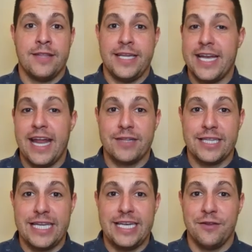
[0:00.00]
They did have a
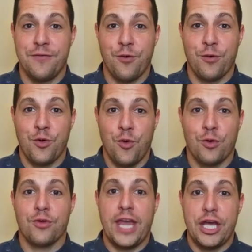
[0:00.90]
lead in the fourth
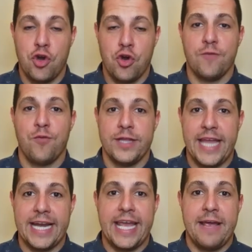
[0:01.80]
quarter. They could have won
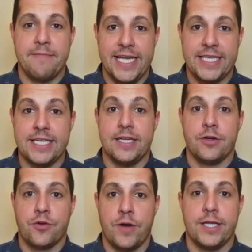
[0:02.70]
that game. They
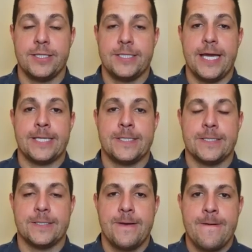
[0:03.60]
didn't. Credit to
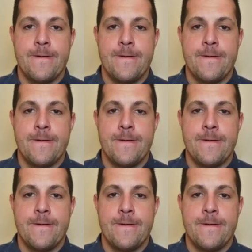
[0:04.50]
Texas.